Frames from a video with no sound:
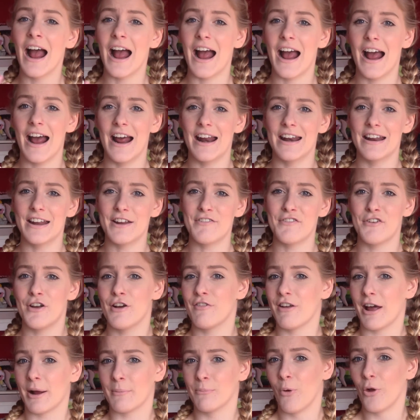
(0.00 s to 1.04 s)
and if you
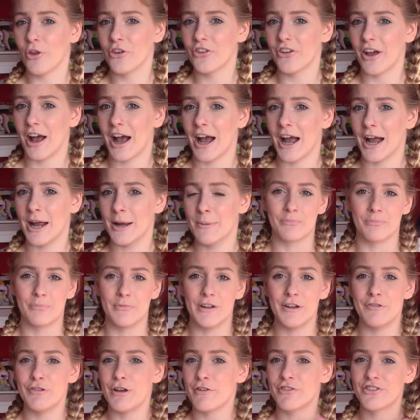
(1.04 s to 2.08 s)
have more time,
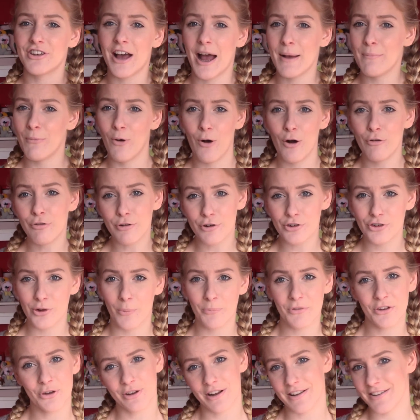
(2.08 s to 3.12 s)
if you have time over or
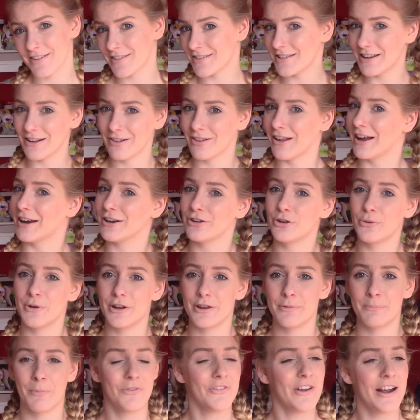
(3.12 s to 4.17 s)
something, you can still do it
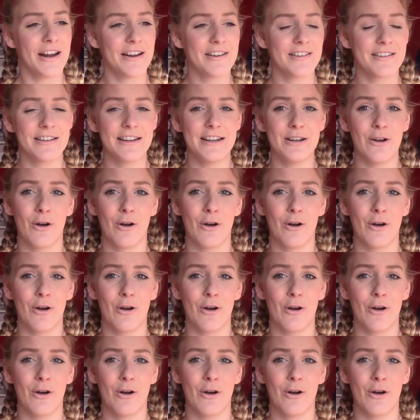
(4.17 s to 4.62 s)
spontaneously.